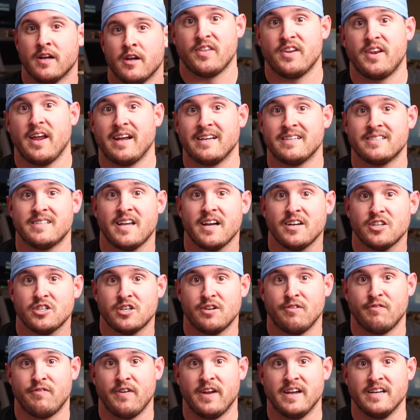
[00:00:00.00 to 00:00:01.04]
The
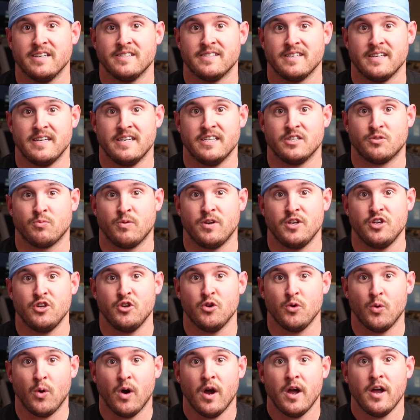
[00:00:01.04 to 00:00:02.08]
dissection phase is when
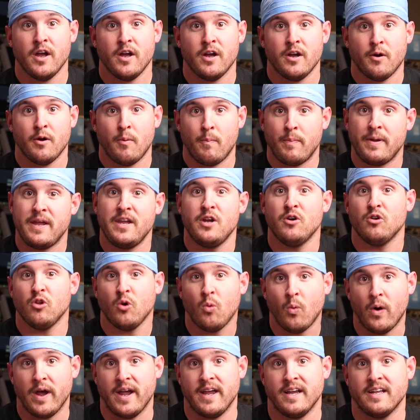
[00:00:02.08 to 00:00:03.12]
you peel
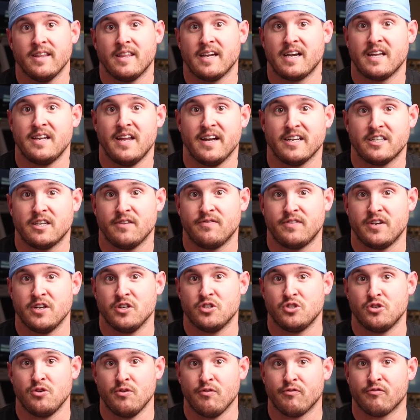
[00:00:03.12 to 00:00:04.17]
away the connective
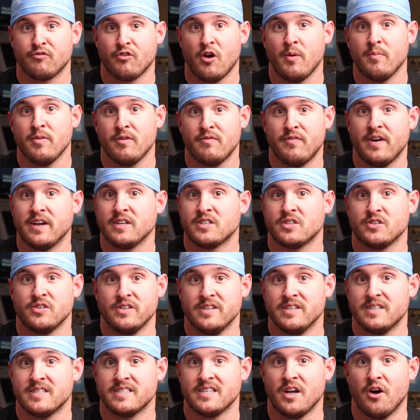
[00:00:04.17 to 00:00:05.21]
tissue from the vessel
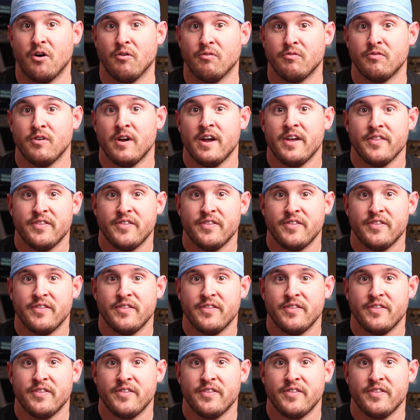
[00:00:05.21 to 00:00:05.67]
itself.